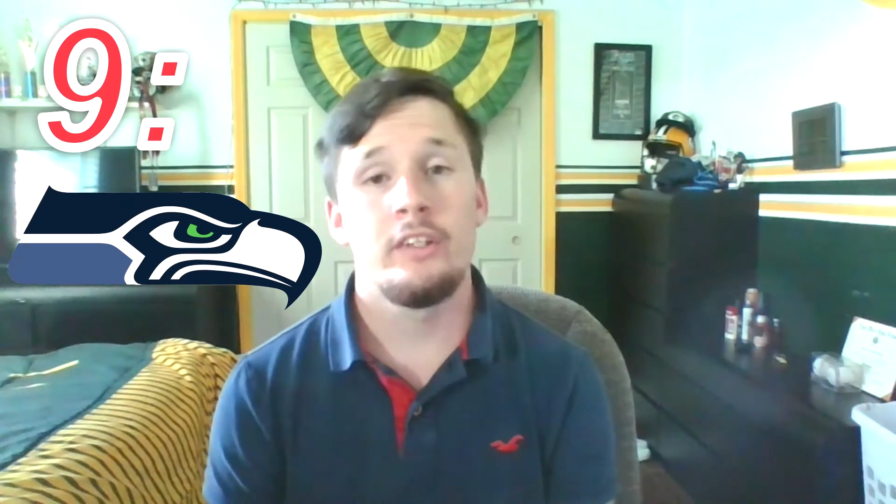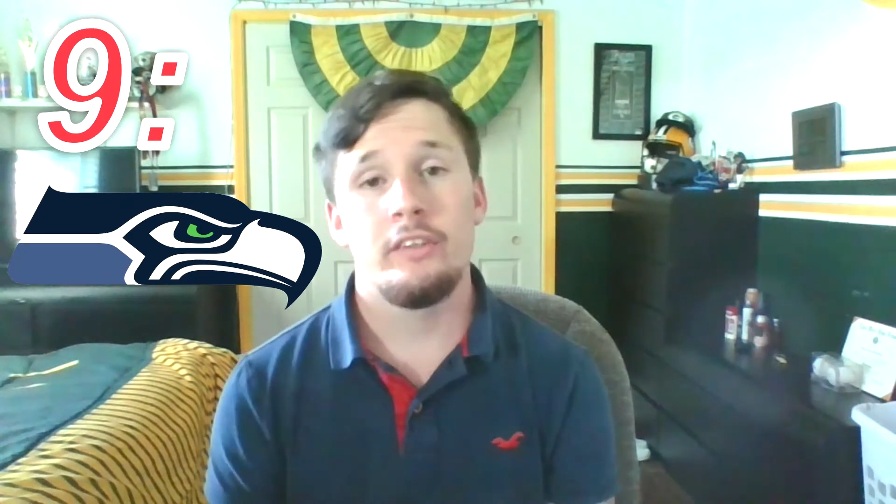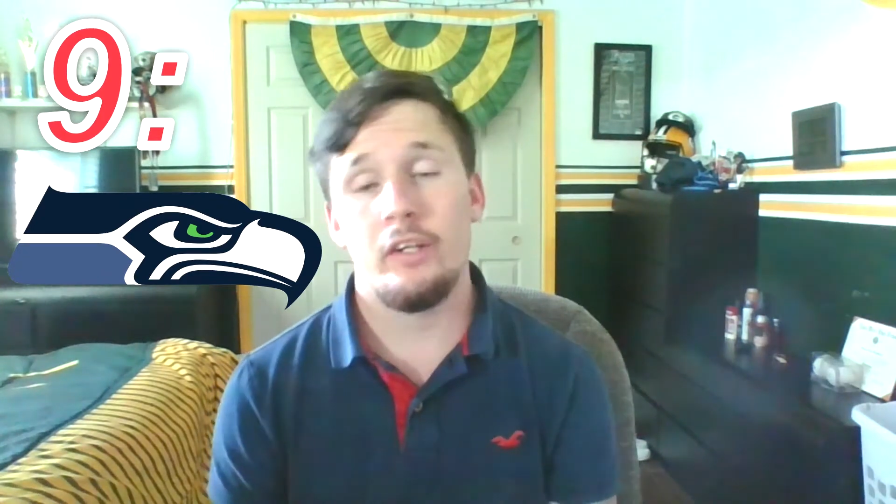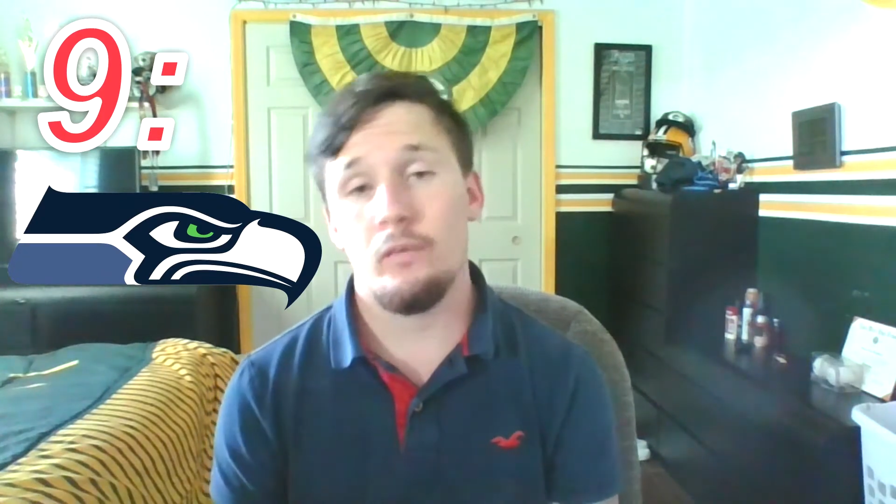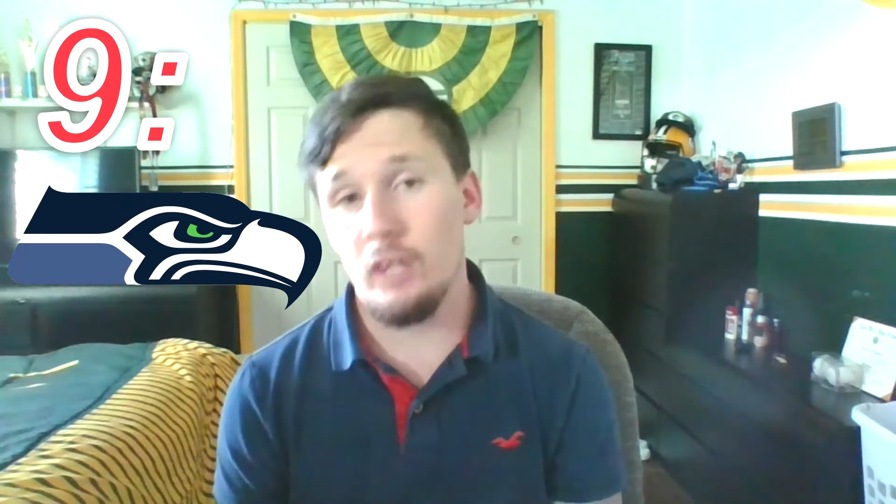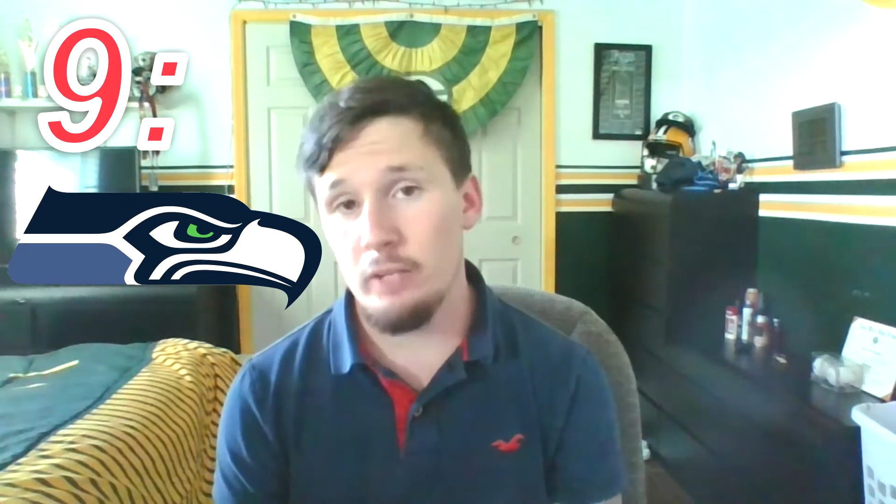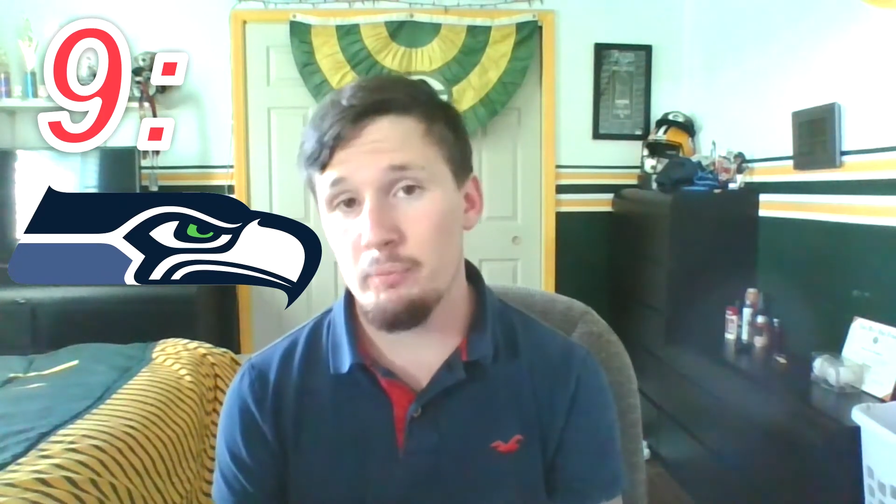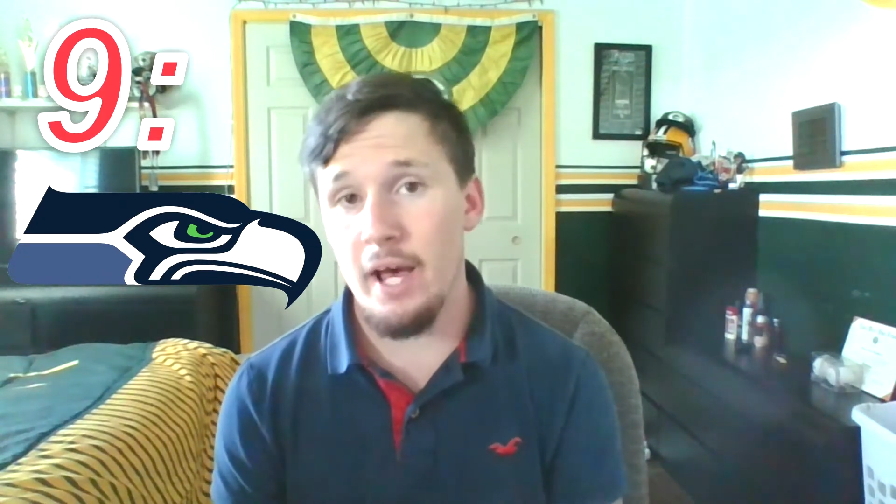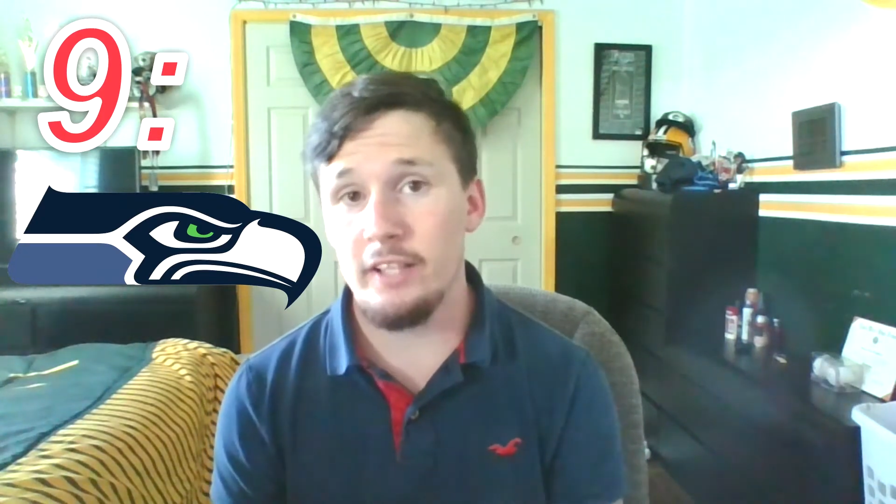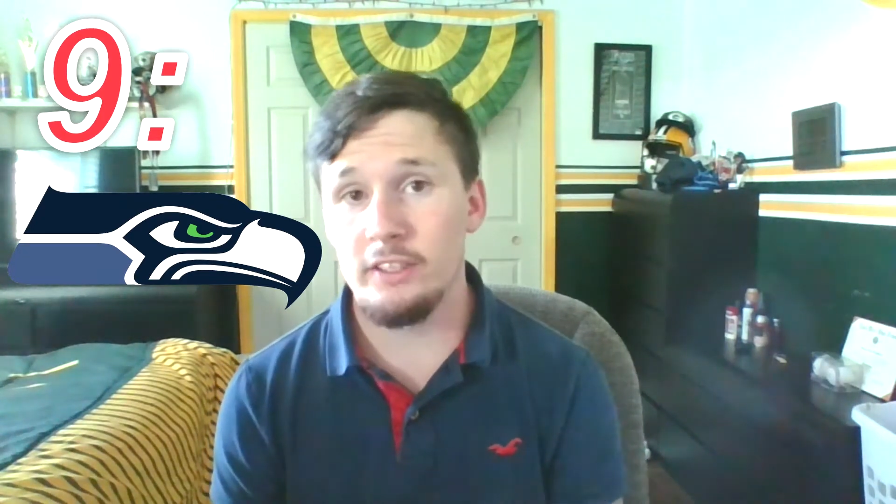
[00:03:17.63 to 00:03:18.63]
Their running
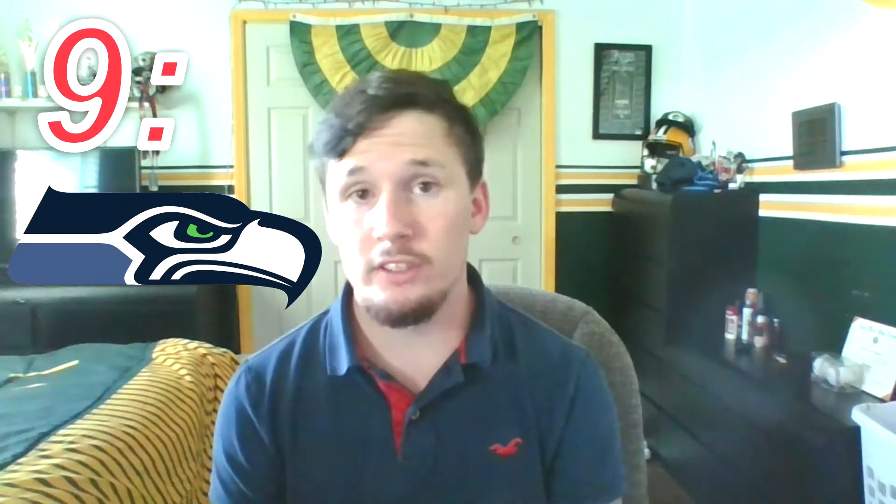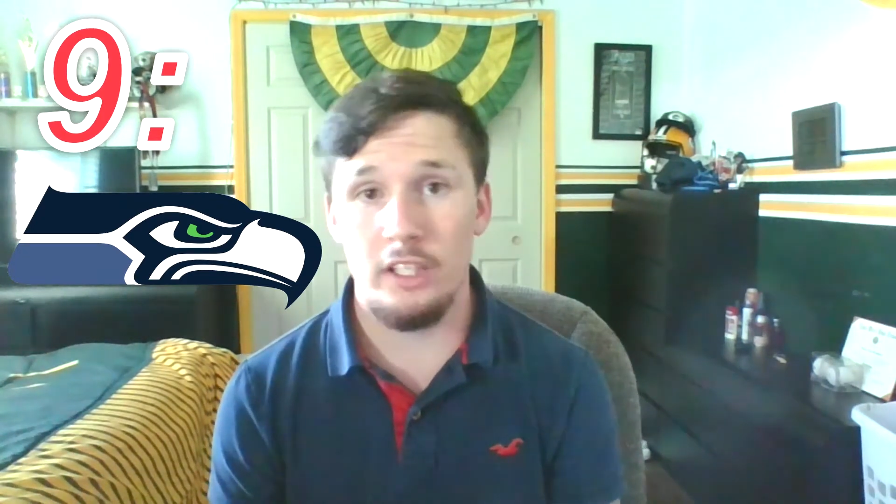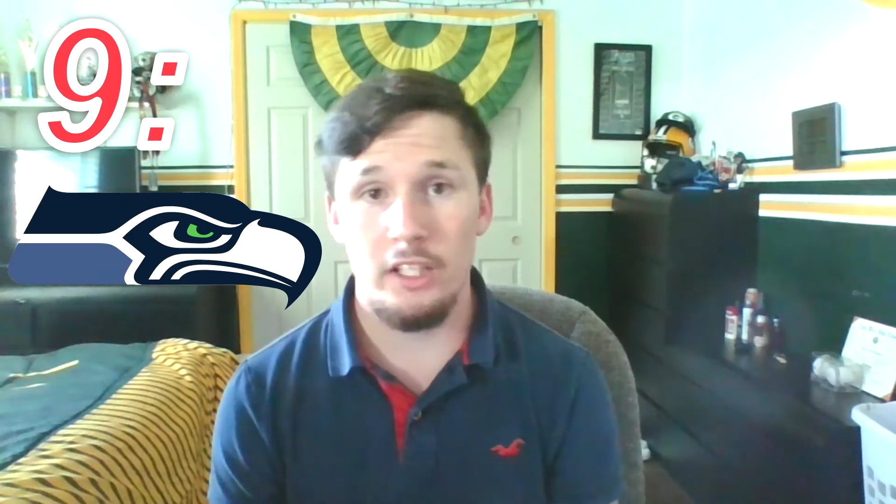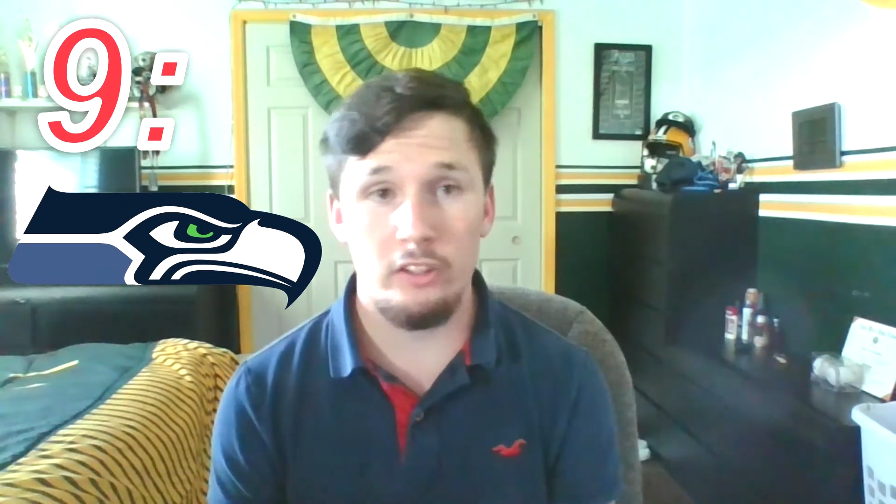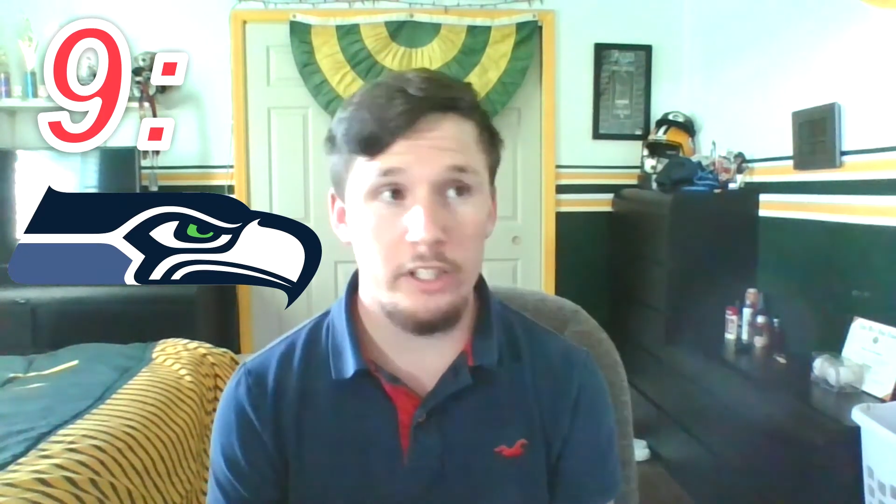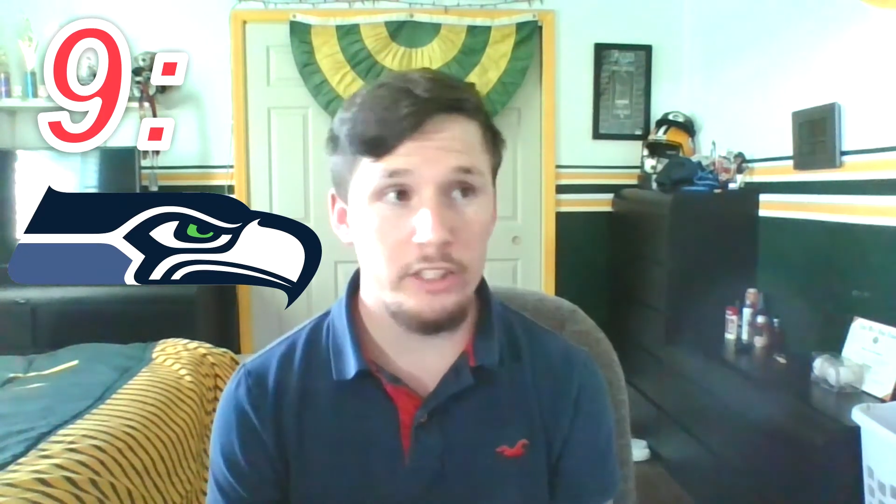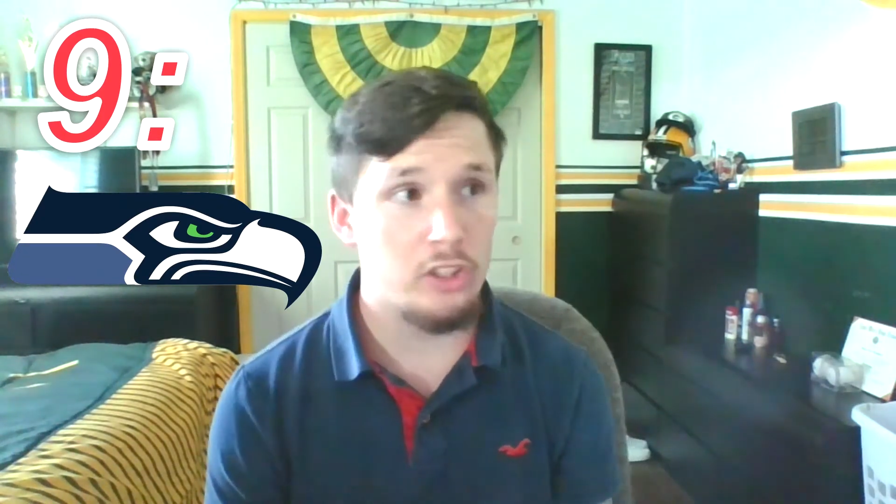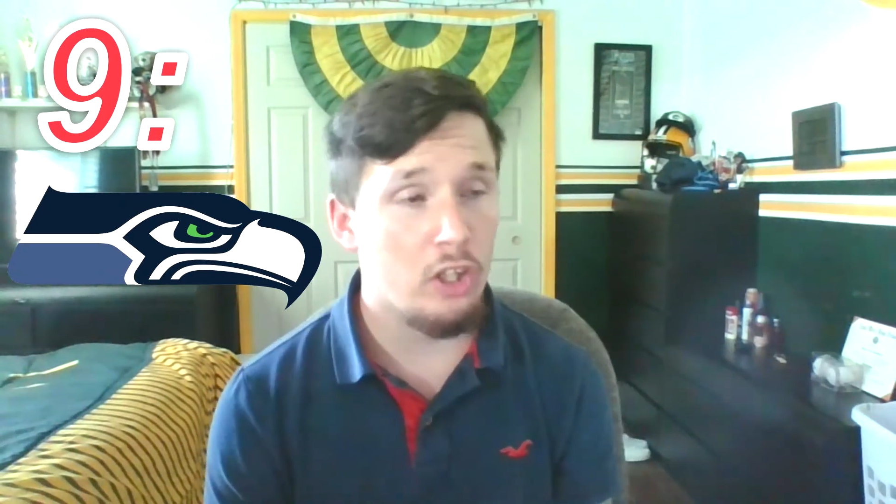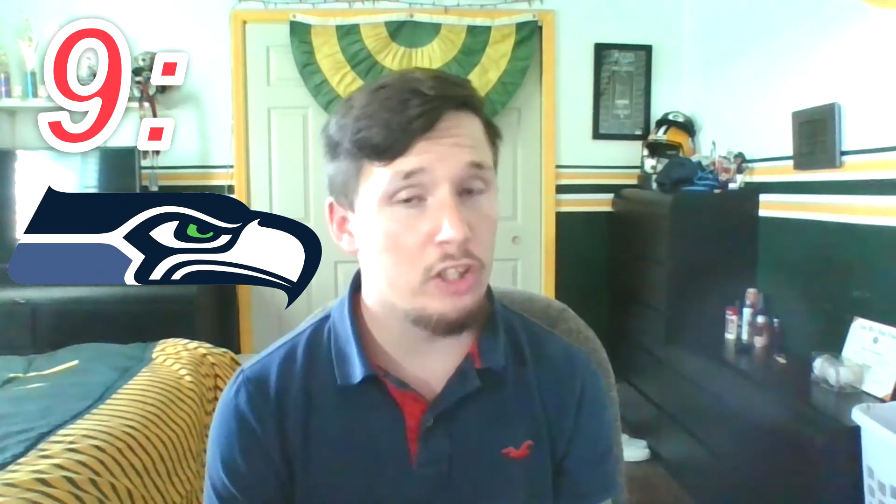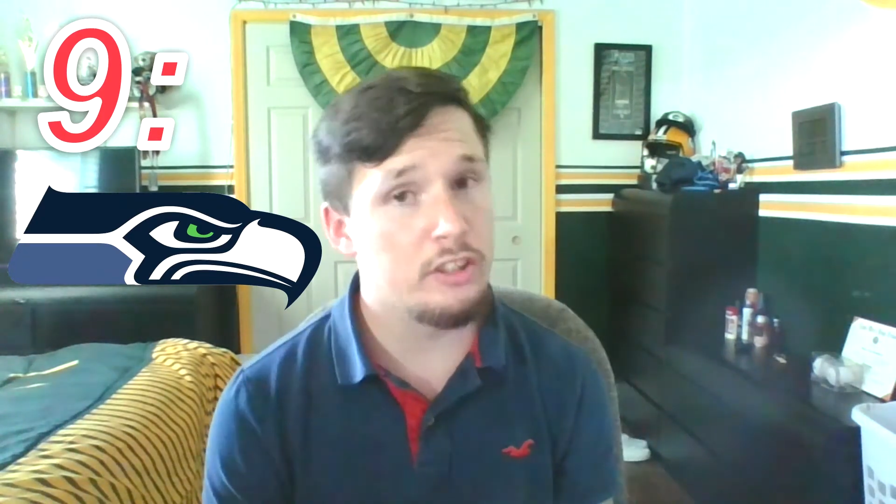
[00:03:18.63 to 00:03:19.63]
backs, Chris
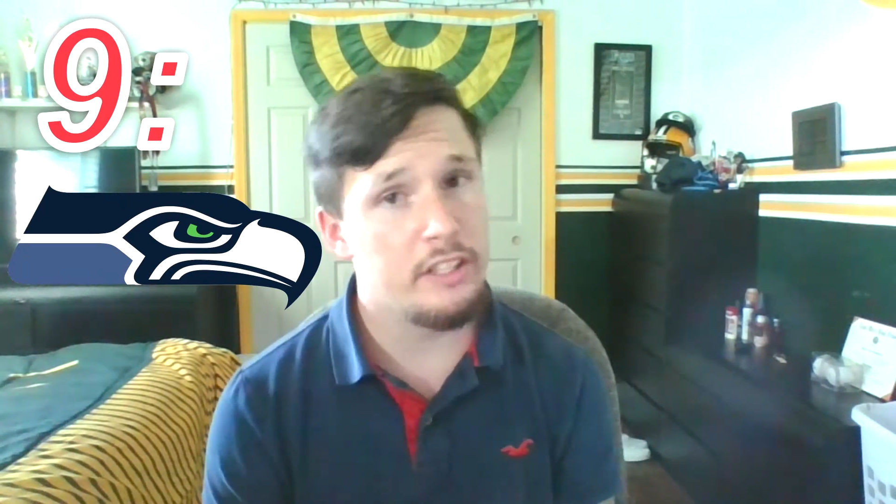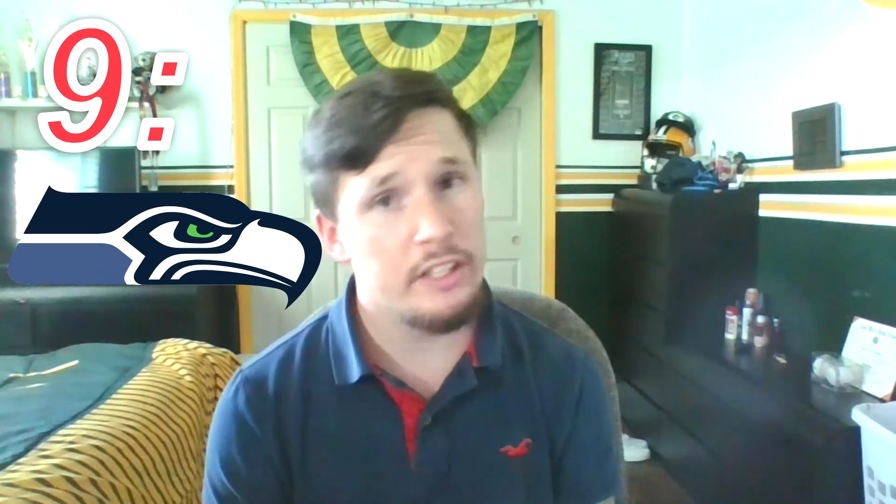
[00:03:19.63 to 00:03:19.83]
Carson,